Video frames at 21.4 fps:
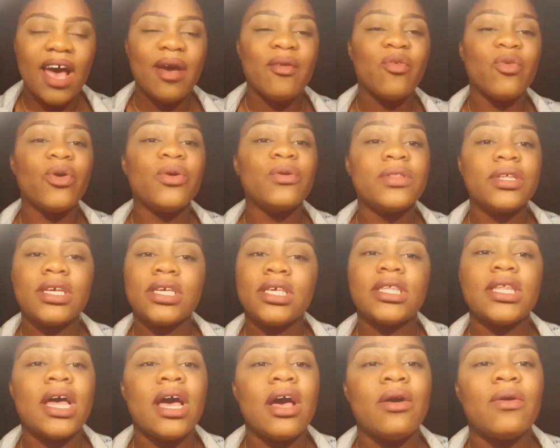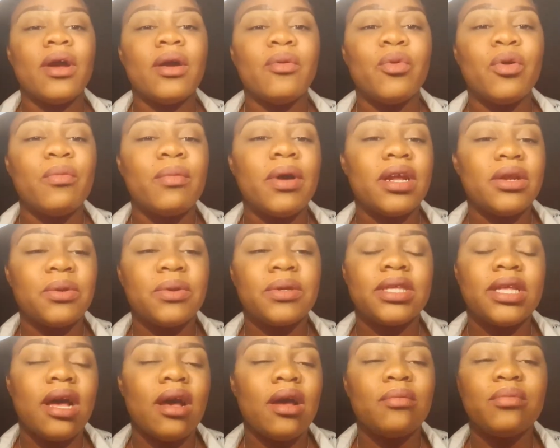I wrote my
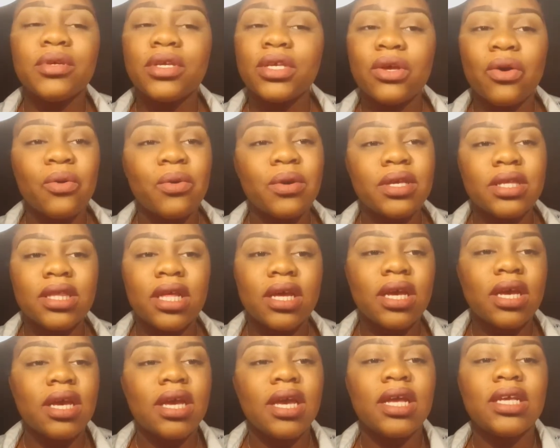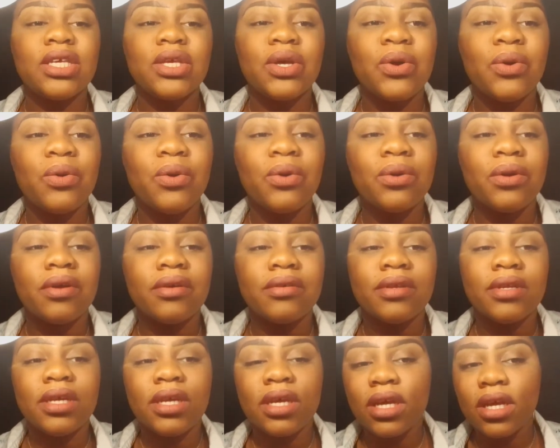notes down, I'm just always thinking, so hold
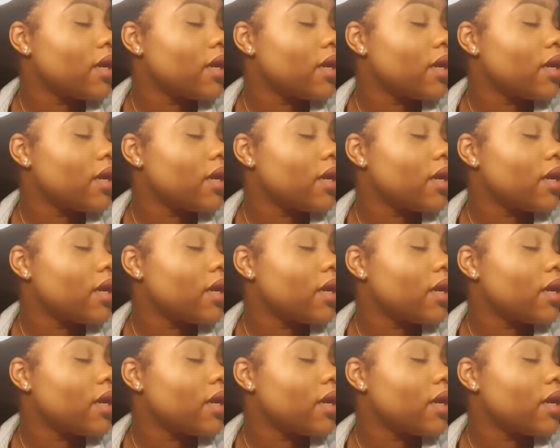on.